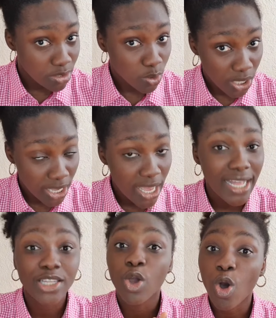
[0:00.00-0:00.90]
okay,
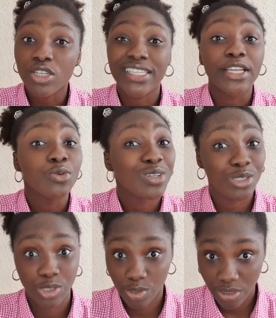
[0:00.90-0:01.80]
and the course that you want
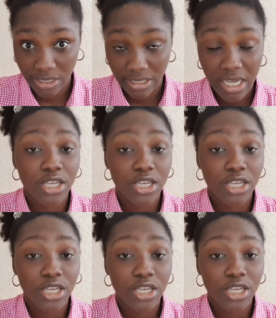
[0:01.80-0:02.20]
to study.